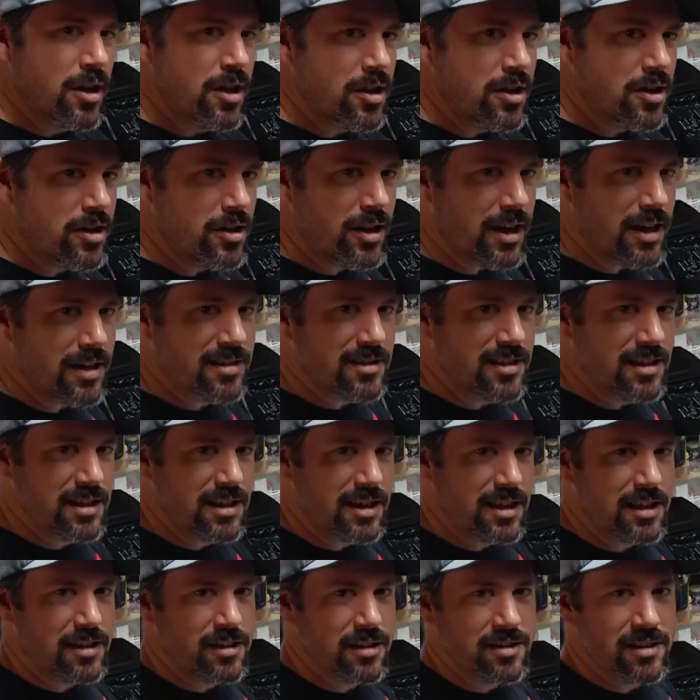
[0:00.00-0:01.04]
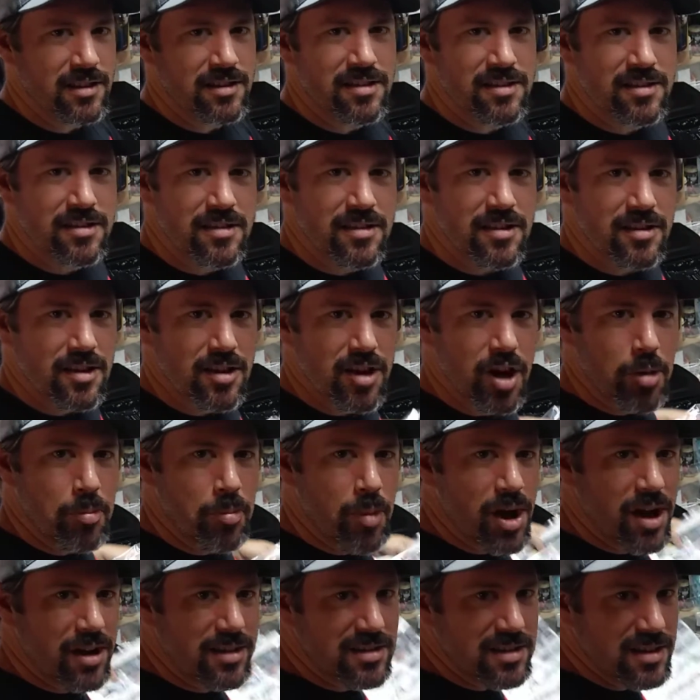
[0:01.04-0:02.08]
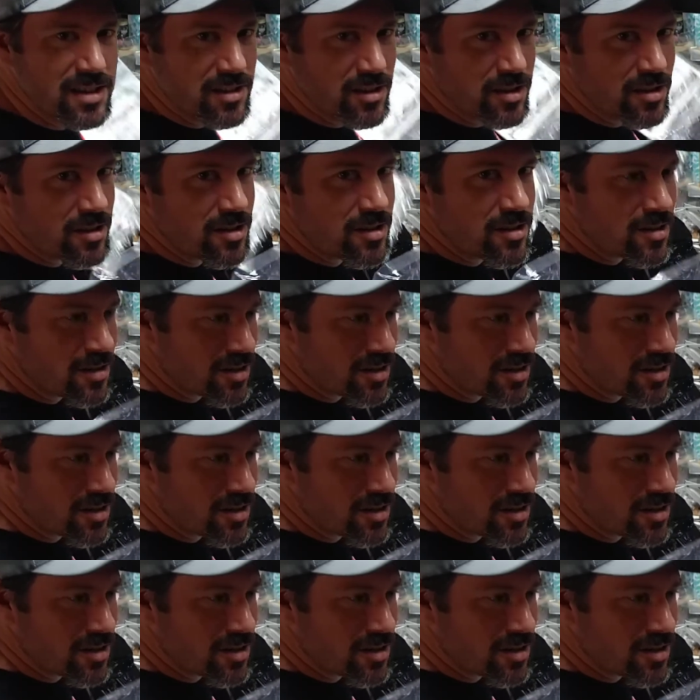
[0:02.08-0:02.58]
You guys need to get on this unboxing your